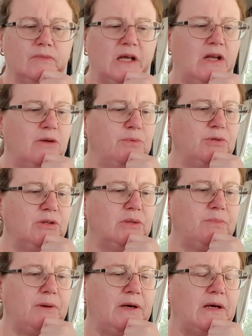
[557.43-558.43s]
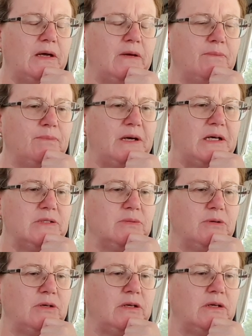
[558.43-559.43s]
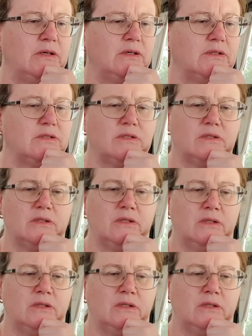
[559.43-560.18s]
And I put the password in, and it's